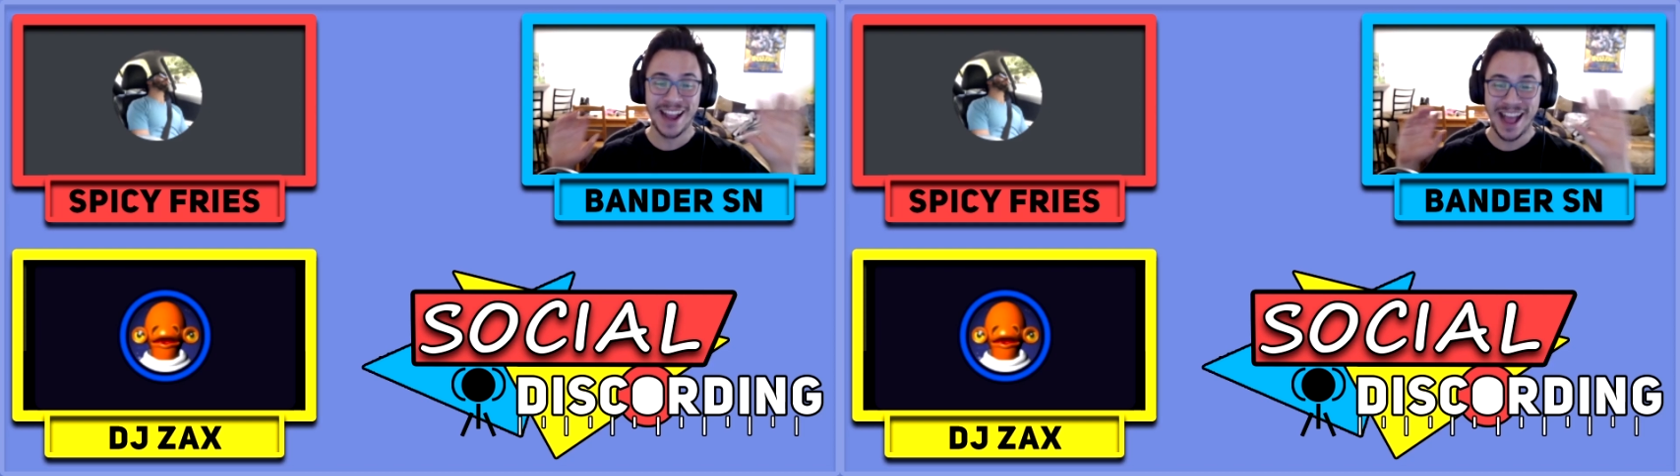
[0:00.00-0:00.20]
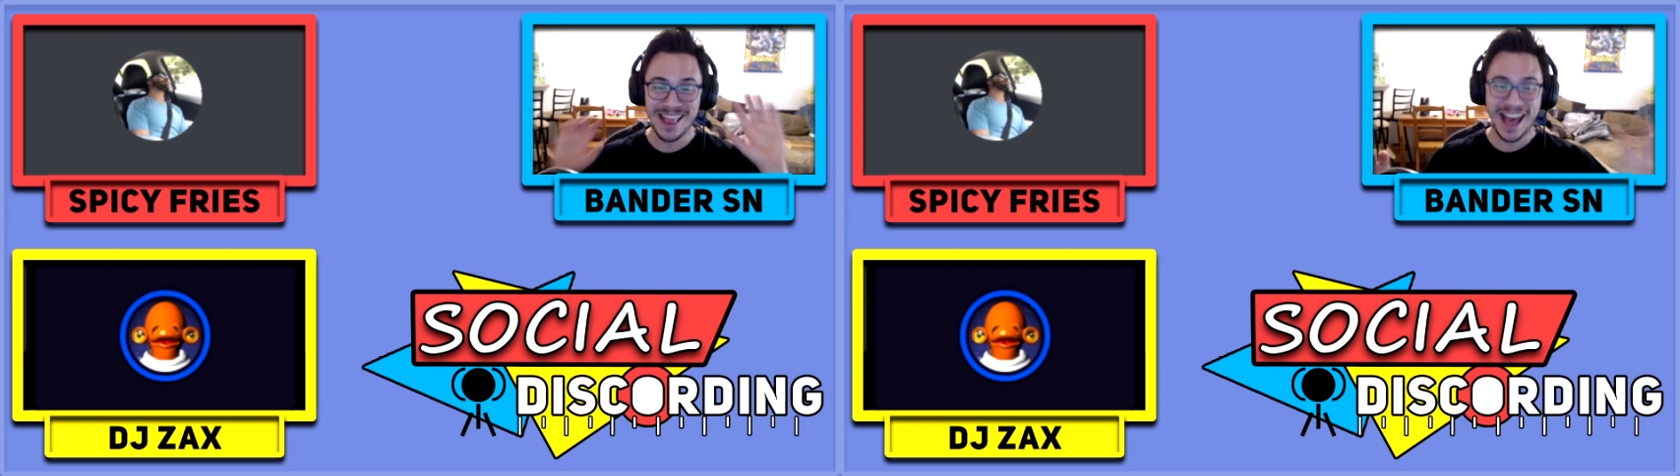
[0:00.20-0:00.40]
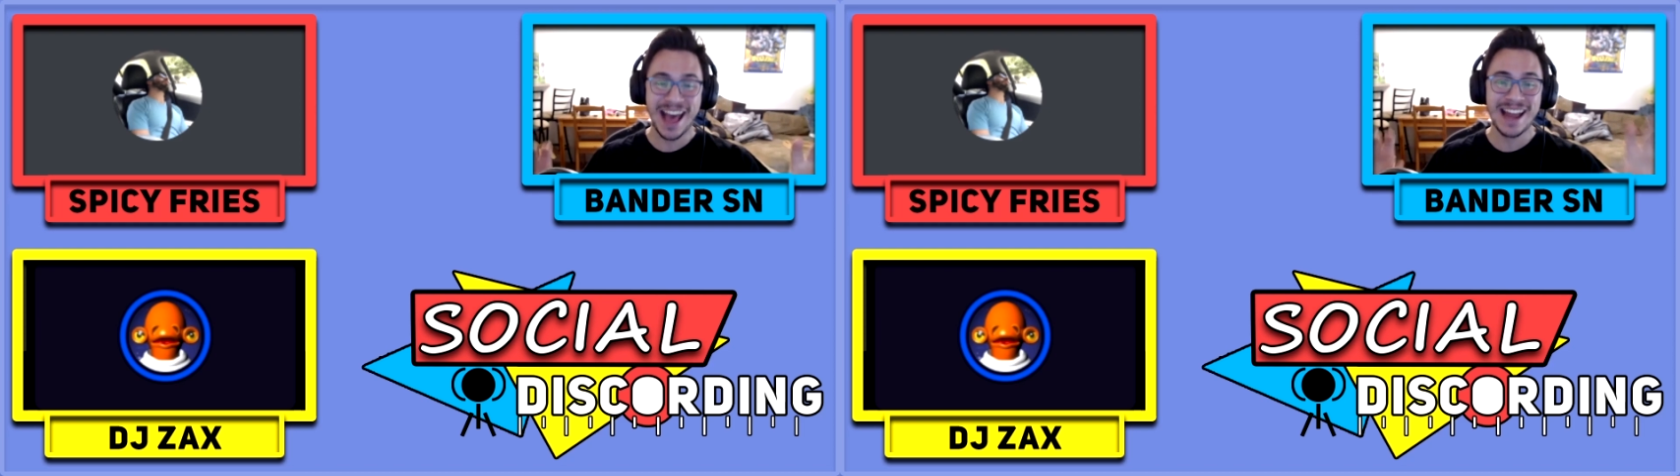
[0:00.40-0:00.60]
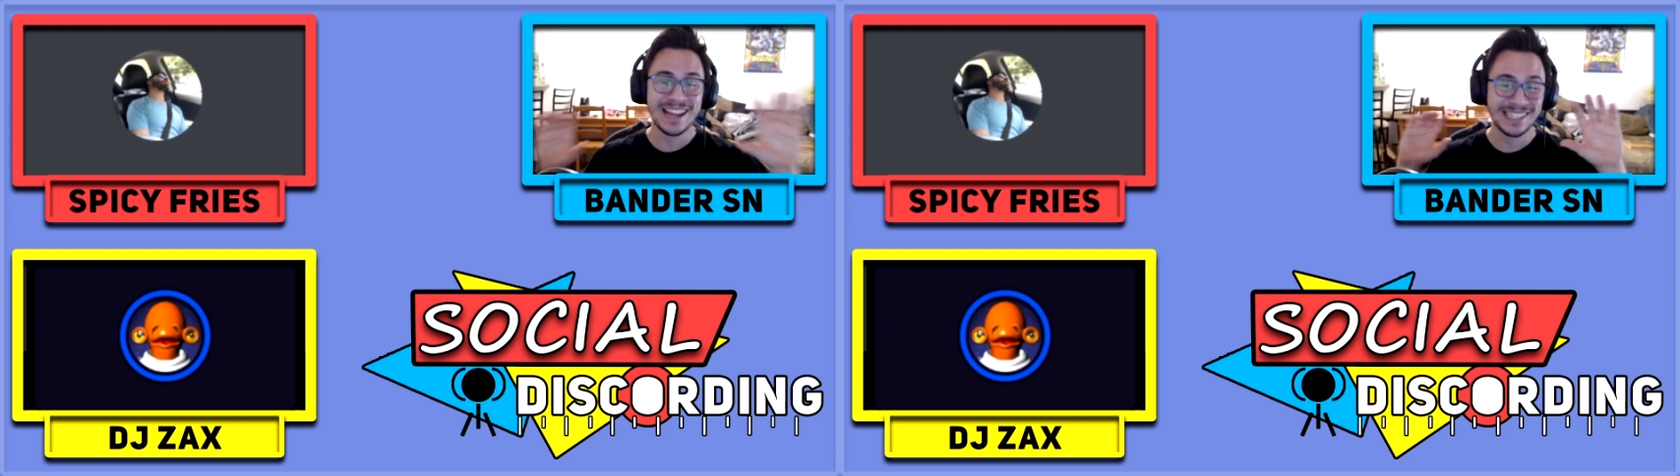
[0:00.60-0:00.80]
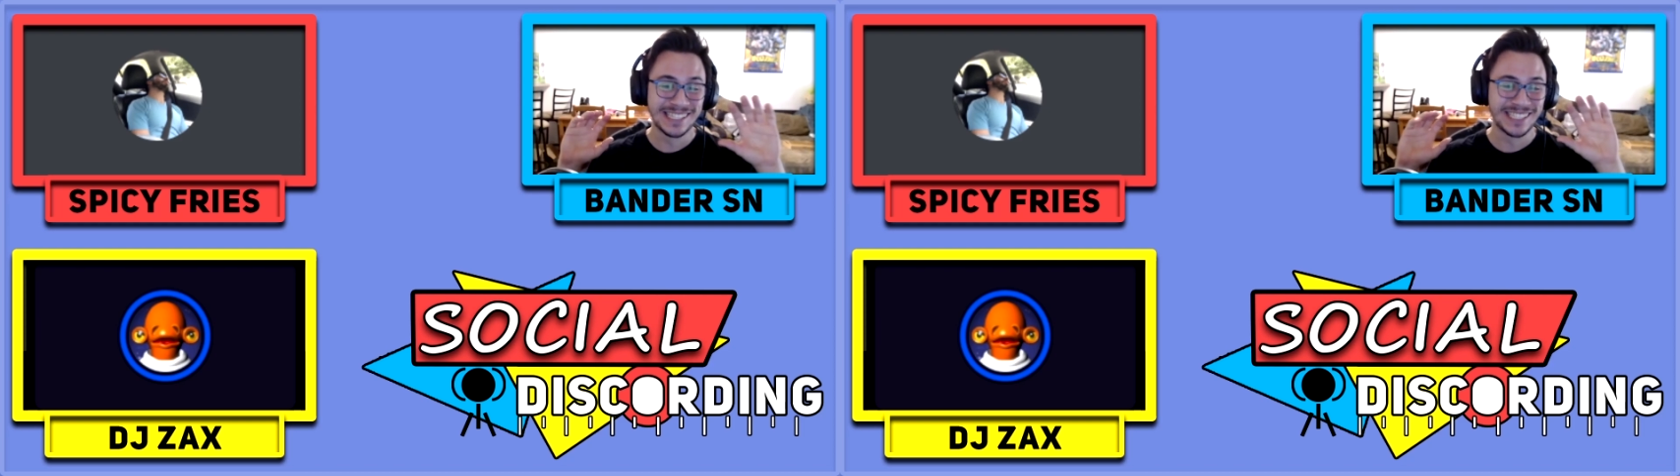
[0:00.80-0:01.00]
And that
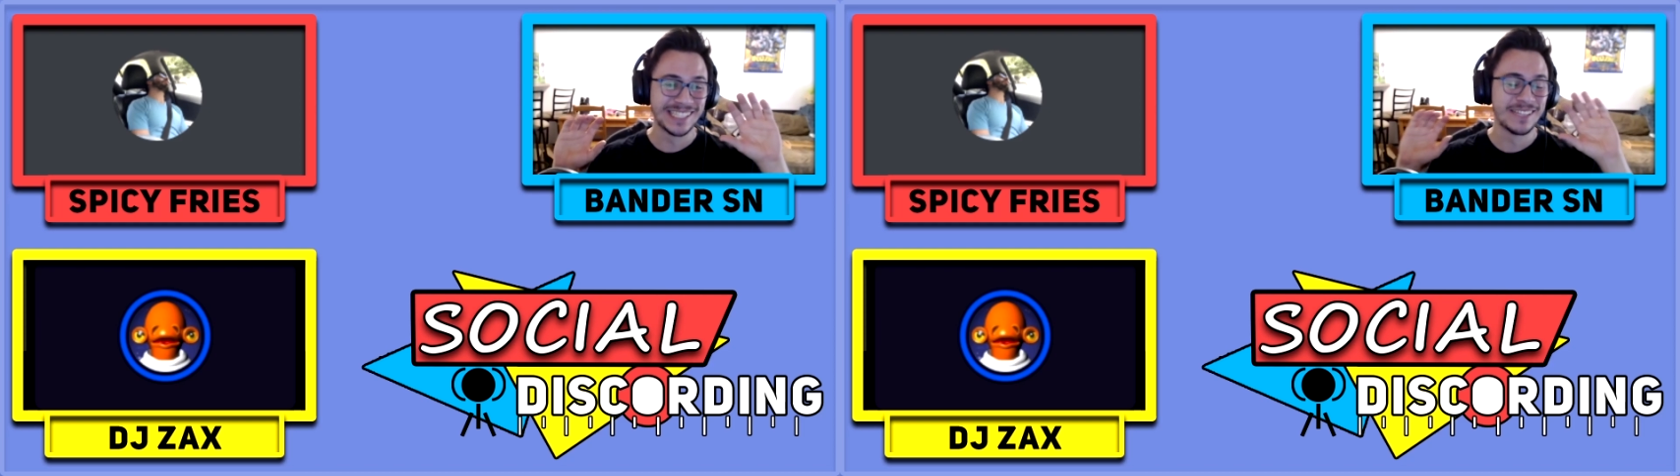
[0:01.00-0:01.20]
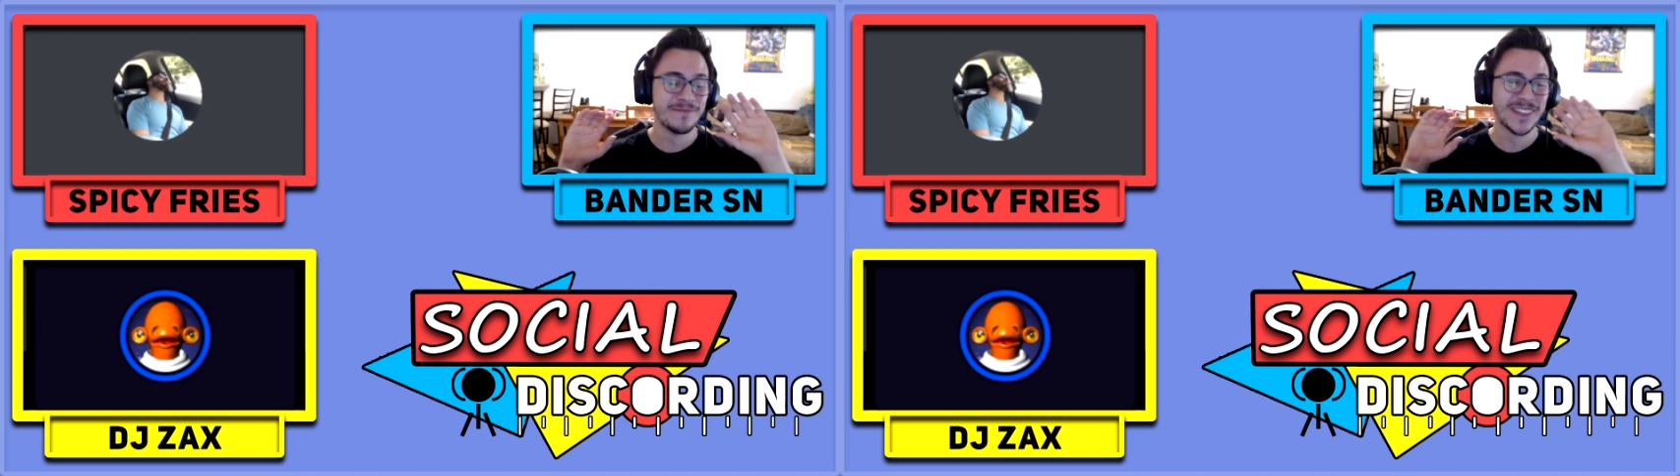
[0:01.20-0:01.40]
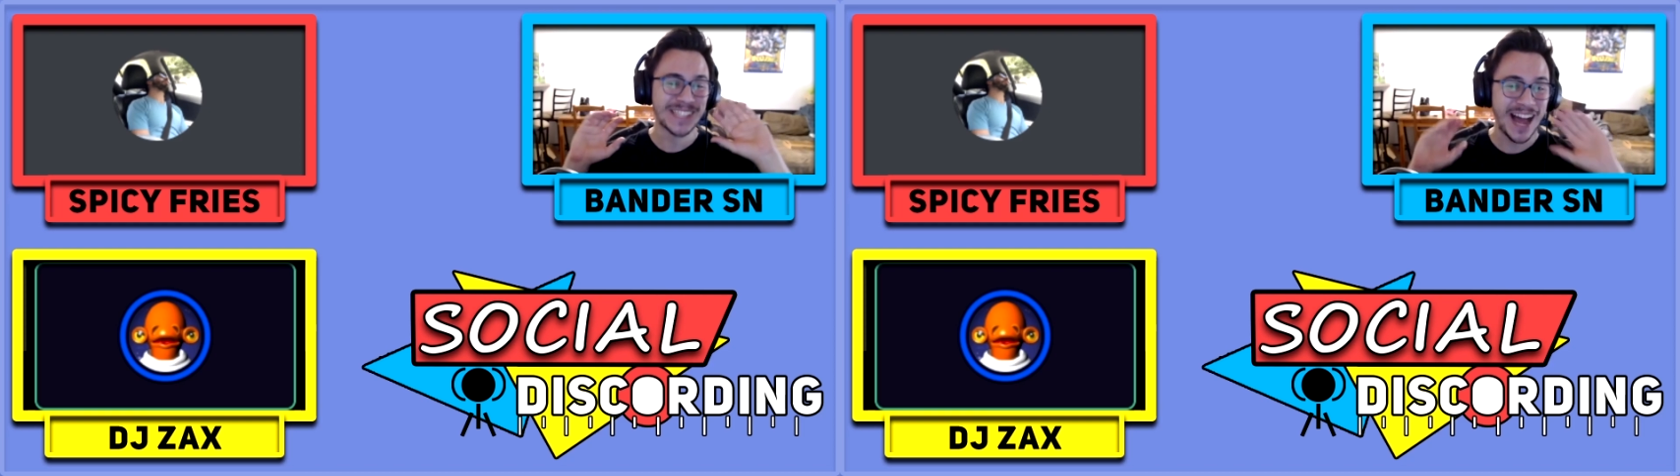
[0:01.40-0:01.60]
is just the most